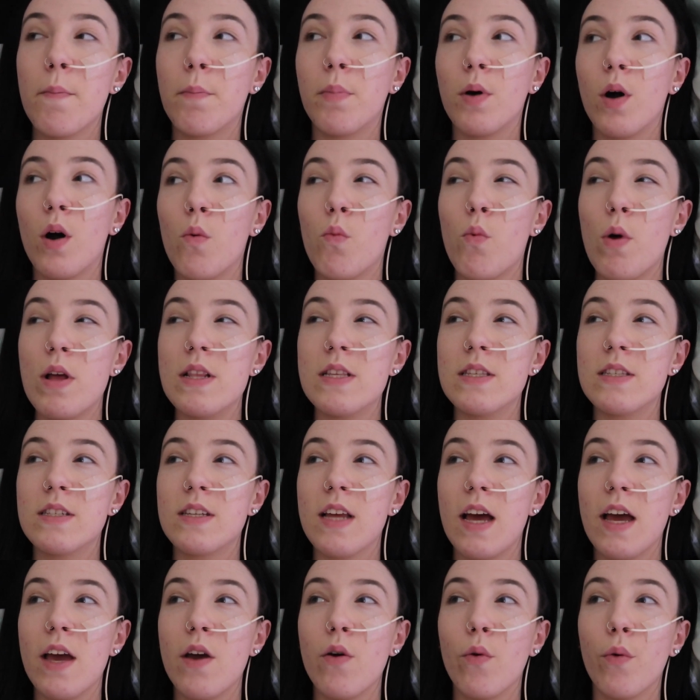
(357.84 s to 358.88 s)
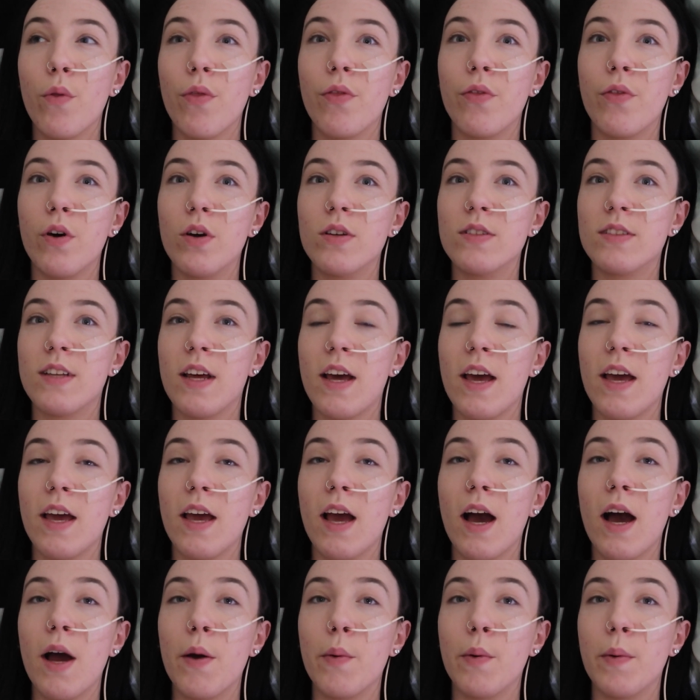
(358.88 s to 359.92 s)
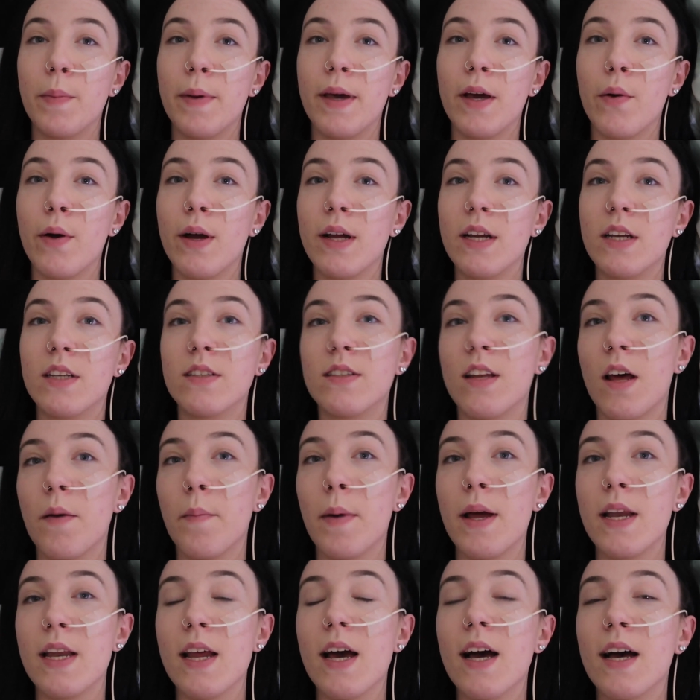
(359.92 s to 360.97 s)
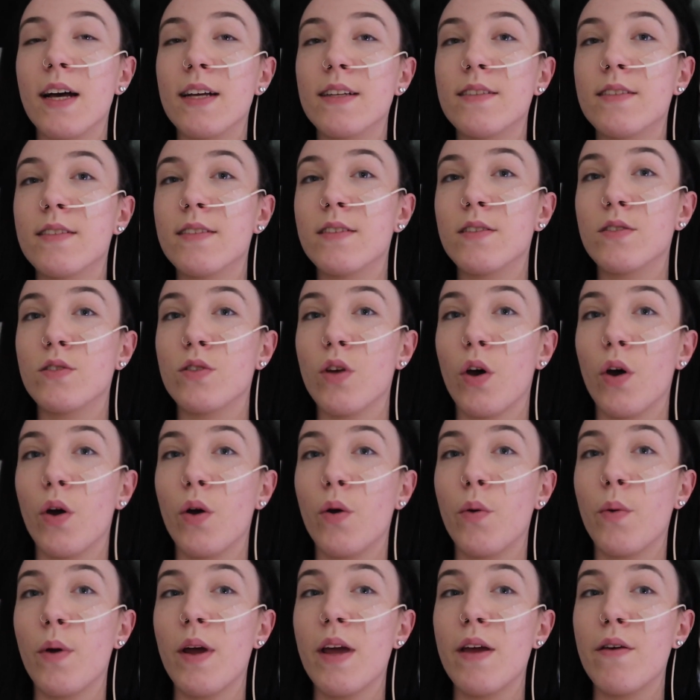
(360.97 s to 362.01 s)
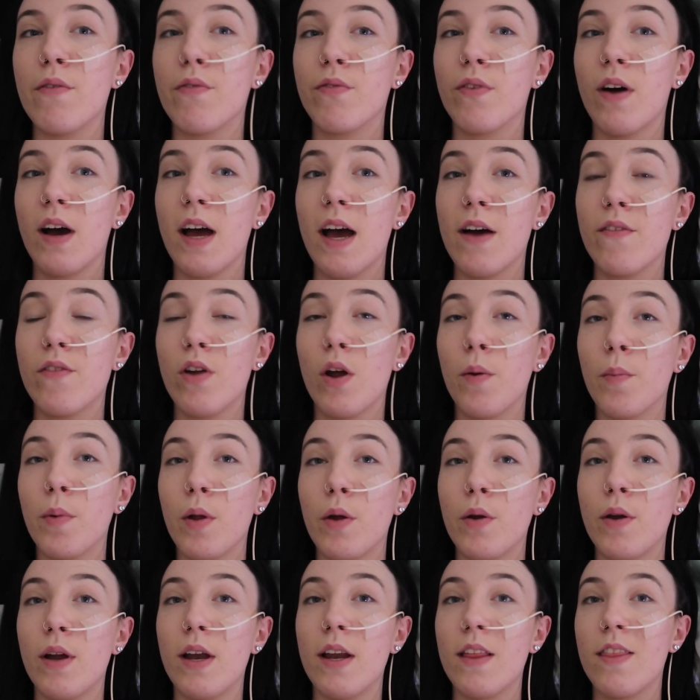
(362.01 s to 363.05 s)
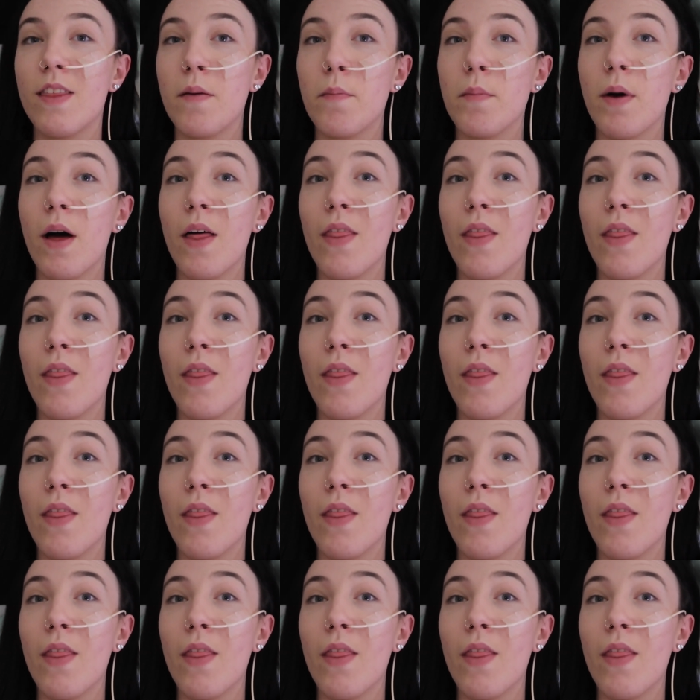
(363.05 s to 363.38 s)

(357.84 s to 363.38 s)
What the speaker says: But Wednesday or Thursday I will be going to stay at my dad's, so if I haven't uploaded anything